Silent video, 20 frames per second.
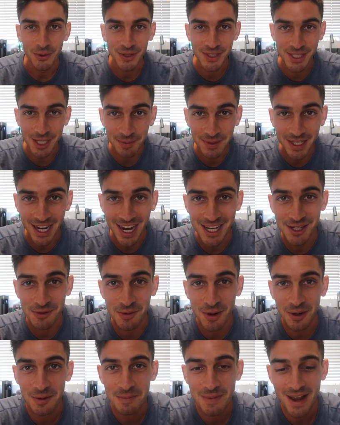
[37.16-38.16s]
What's up, guys?
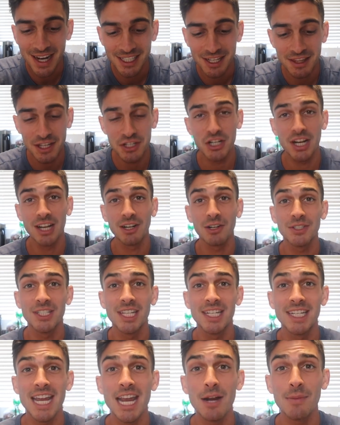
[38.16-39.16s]
Welcome back to the channel.
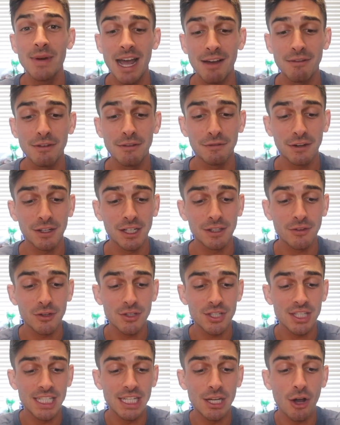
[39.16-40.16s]
Today we have in front of
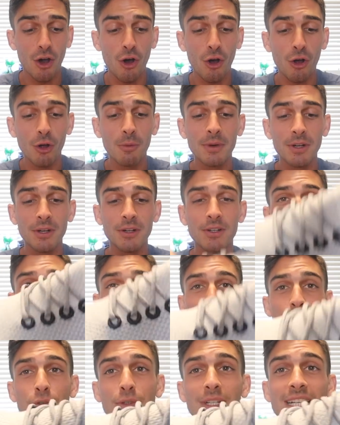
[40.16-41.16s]
us the Allbirds
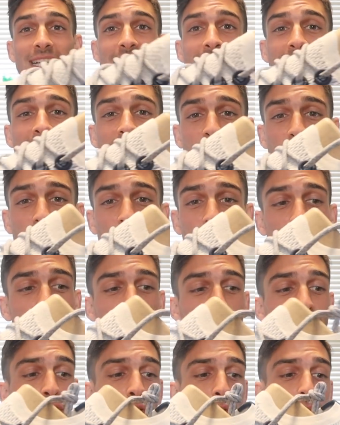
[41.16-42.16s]
Tree Dasher
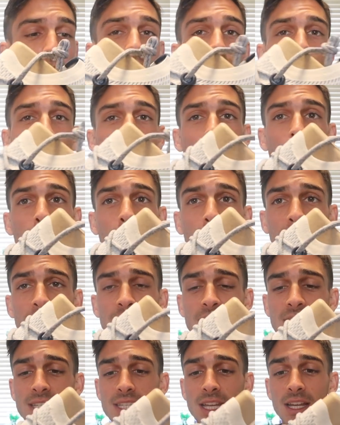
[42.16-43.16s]
shoe.
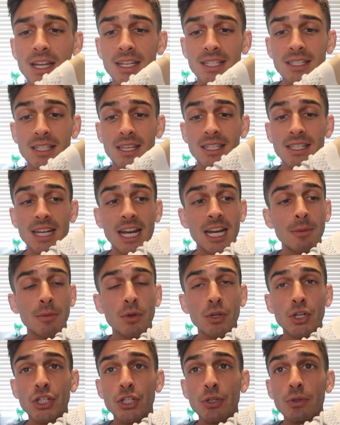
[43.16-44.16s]
Allbirds is a
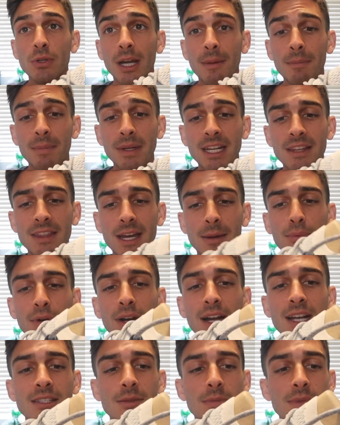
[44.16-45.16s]
sustainable shoe company that
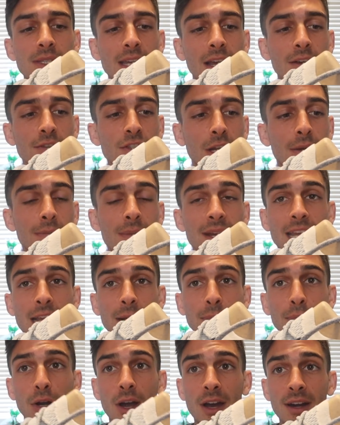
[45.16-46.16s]
prides themselves on
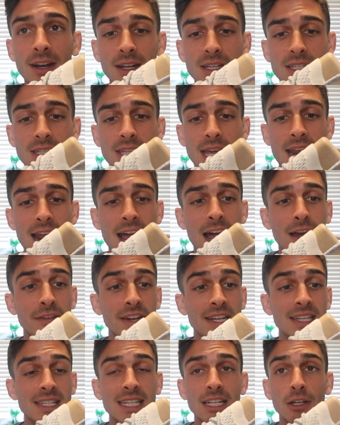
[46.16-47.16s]
making products that have
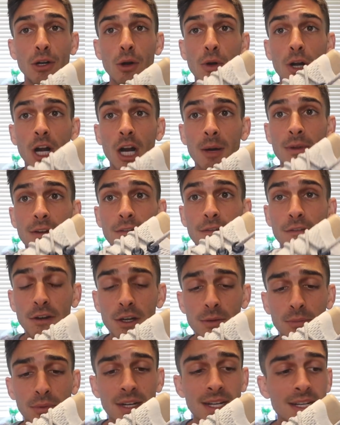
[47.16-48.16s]
a zero carbon
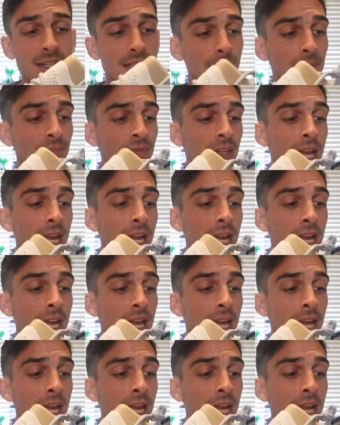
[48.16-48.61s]
footprint.